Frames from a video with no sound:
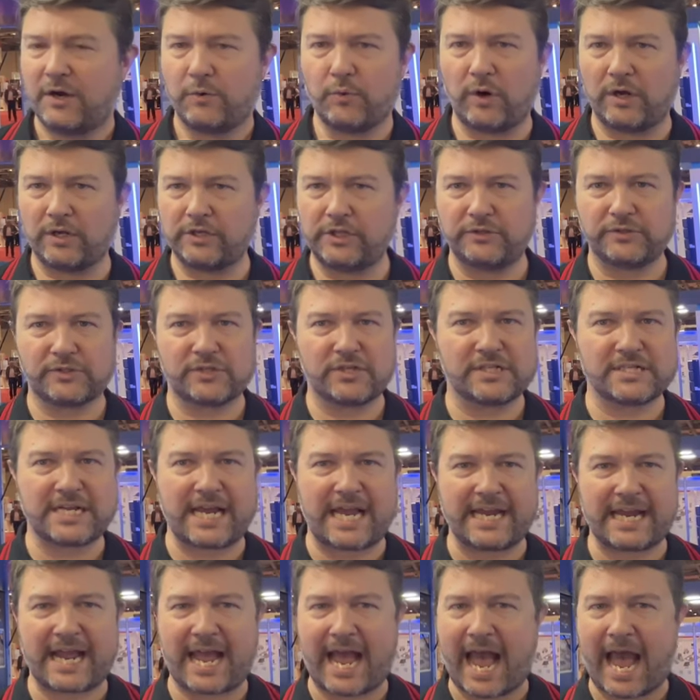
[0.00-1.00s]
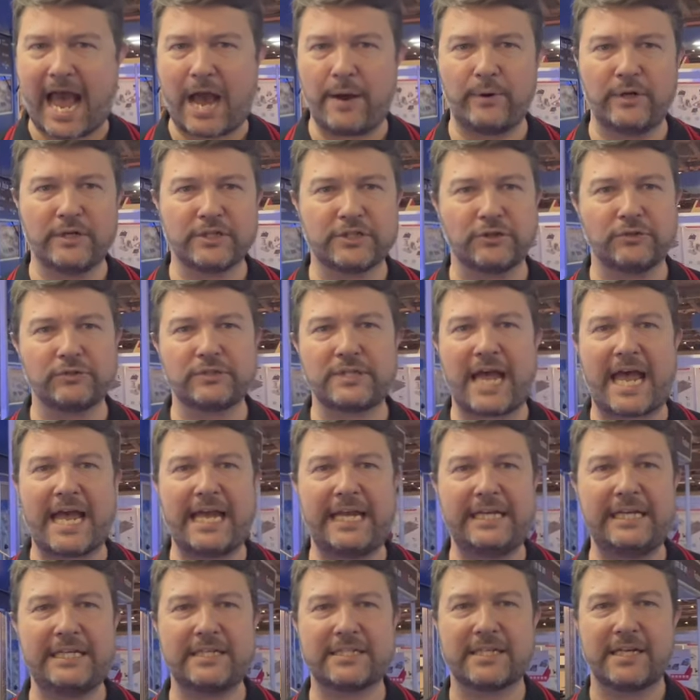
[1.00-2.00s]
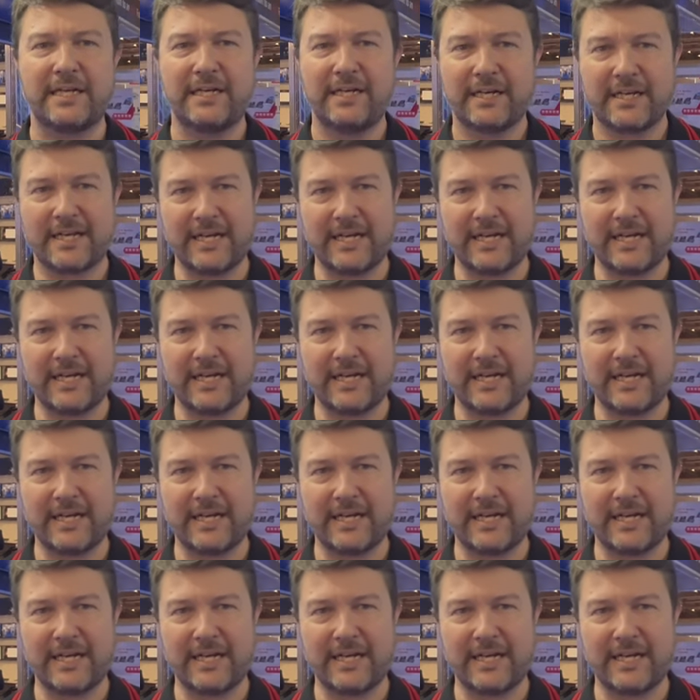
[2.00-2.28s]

what used to take hours or days